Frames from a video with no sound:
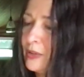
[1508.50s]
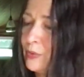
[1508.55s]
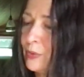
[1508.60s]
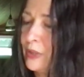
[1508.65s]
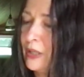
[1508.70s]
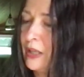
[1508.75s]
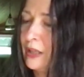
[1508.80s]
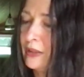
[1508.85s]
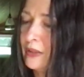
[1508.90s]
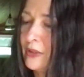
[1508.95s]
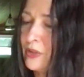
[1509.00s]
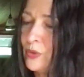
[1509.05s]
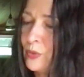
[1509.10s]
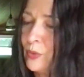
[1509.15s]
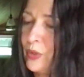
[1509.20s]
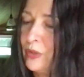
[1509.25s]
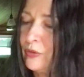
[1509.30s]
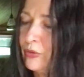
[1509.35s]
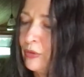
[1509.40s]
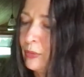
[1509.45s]
We got the
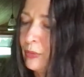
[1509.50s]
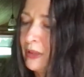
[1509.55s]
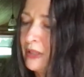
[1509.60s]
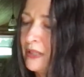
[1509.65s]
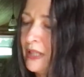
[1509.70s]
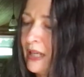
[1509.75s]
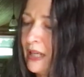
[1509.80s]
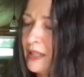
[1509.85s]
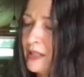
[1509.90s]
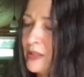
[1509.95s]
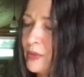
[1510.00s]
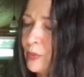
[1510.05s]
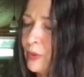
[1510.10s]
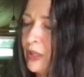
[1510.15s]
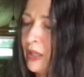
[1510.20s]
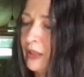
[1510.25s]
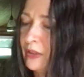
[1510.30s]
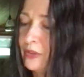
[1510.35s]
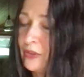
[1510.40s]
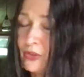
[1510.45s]
sweet from the dates. We
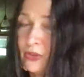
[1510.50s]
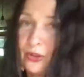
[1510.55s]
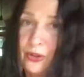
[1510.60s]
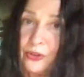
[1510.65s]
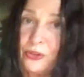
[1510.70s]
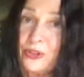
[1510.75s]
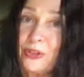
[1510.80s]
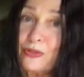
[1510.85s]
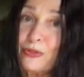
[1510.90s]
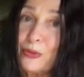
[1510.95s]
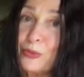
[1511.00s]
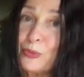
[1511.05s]
got the salty from